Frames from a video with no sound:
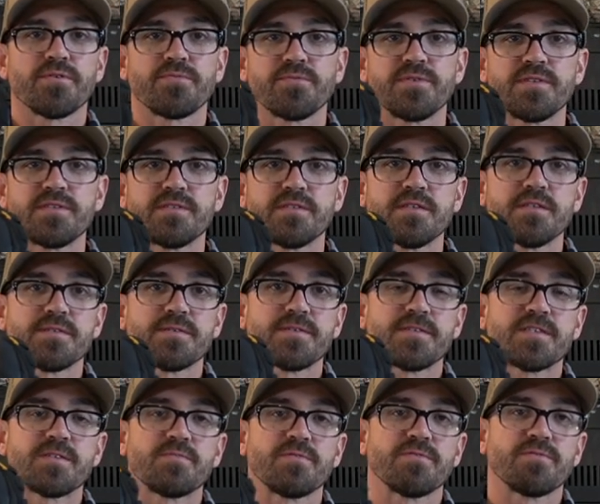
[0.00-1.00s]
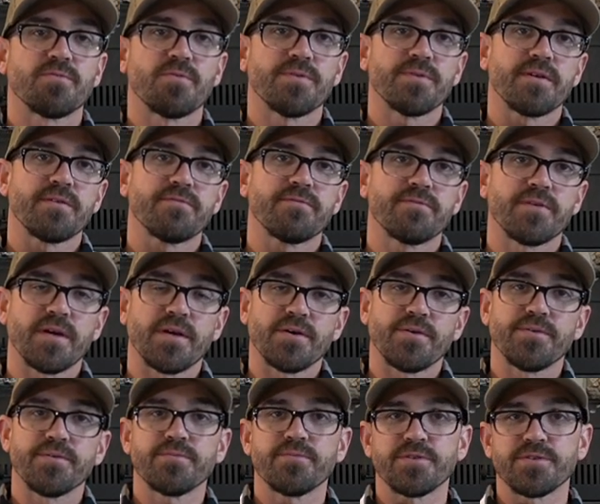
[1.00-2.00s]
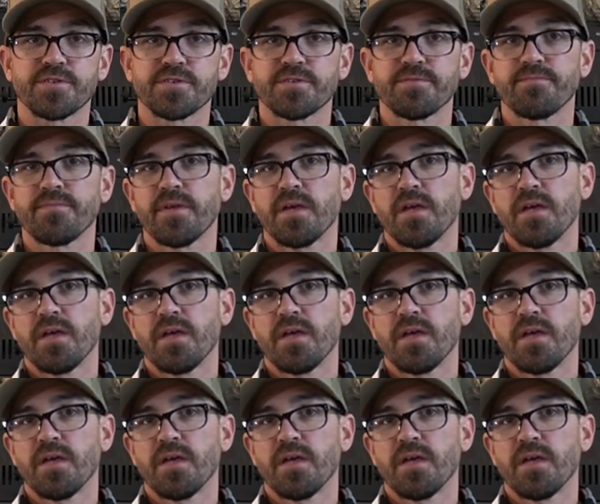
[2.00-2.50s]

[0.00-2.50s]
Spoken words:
3 seasons before they failed, which,